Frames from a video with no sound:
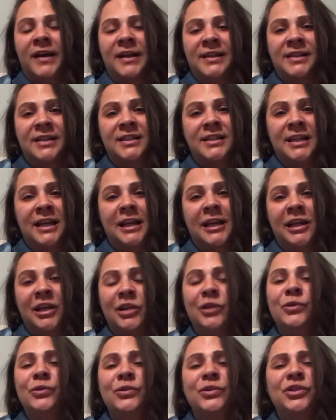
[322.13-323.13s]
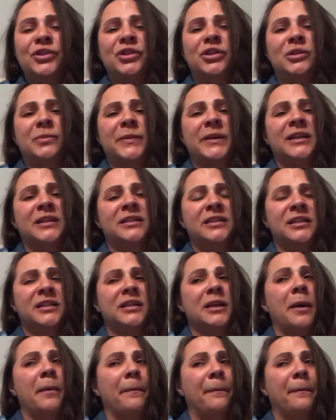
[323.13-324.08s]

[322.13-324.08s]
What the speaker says: as a daily use just because it's